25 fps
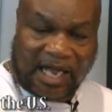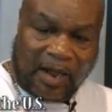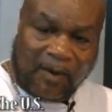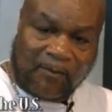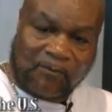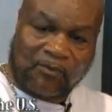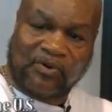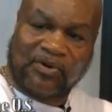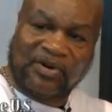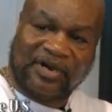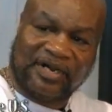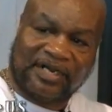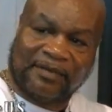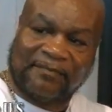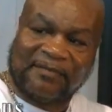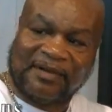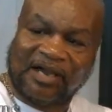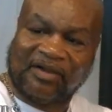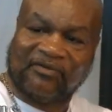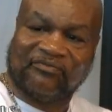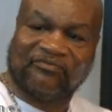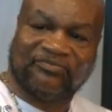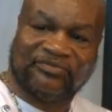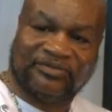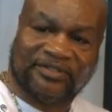I'm worried
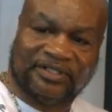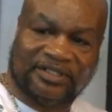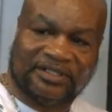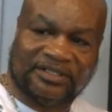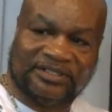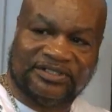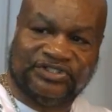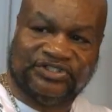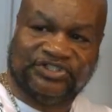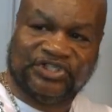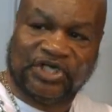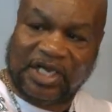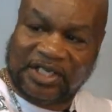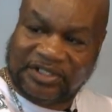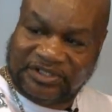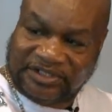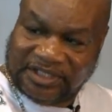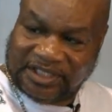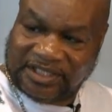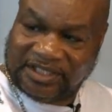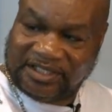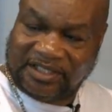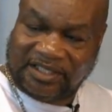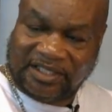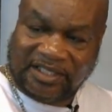about the
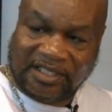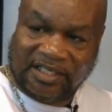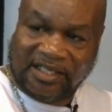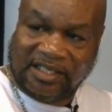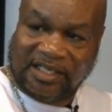judging